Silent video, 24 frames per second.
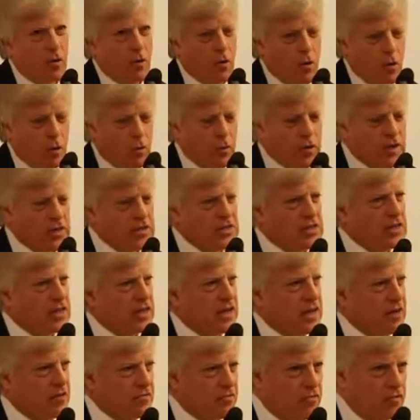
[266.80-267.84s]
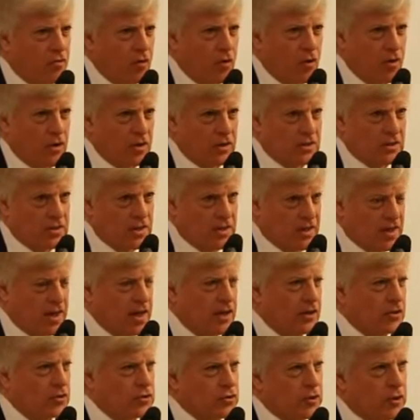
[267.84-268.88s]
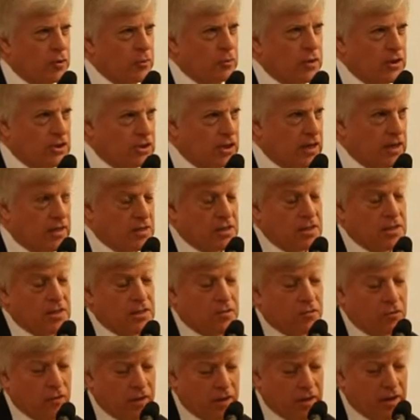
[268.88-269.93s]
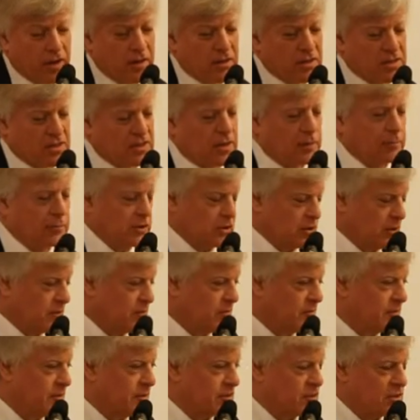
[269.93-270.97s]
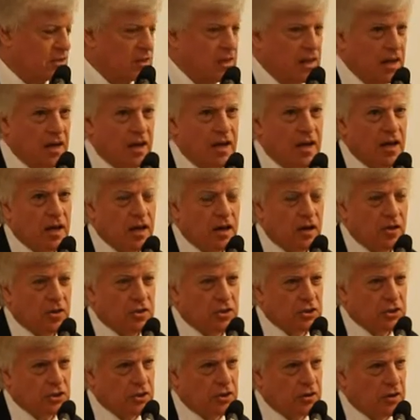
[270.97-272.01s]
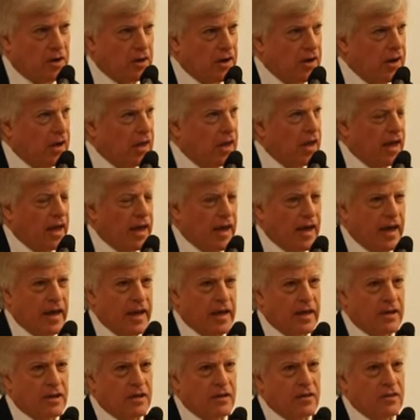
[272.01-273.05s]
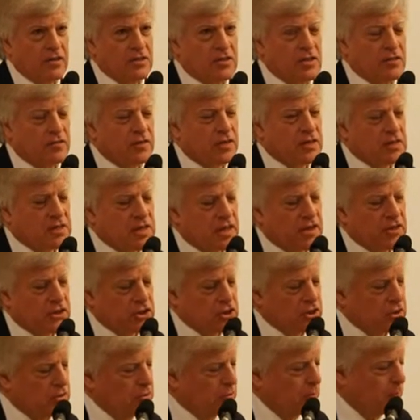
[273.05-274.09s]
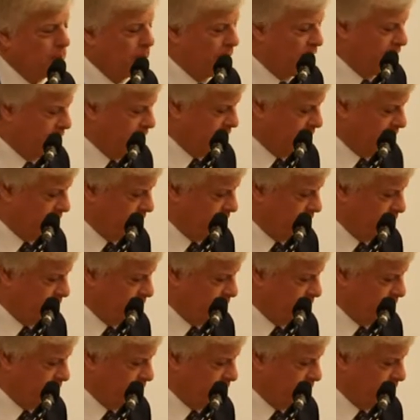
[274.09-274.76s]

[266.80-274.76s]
always seeking fault in a country which has a different conception of its culture and civilizational path.